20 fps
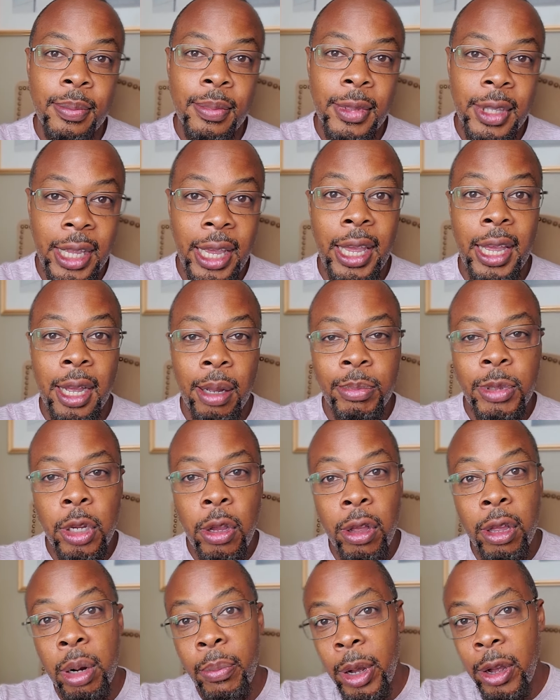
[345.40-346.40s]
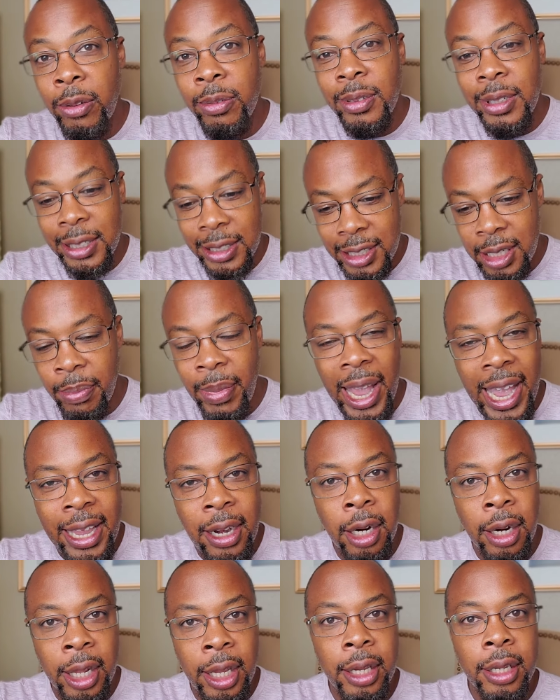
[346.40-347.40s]
Yeah, I'm talking about some
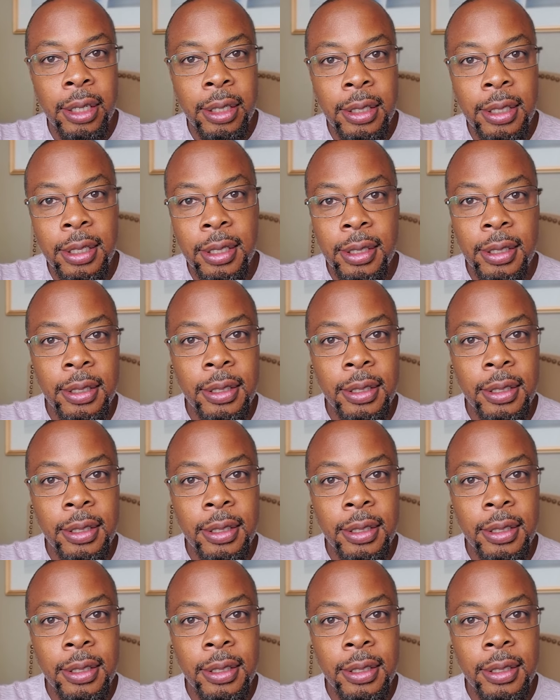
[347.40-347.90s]
anilingus.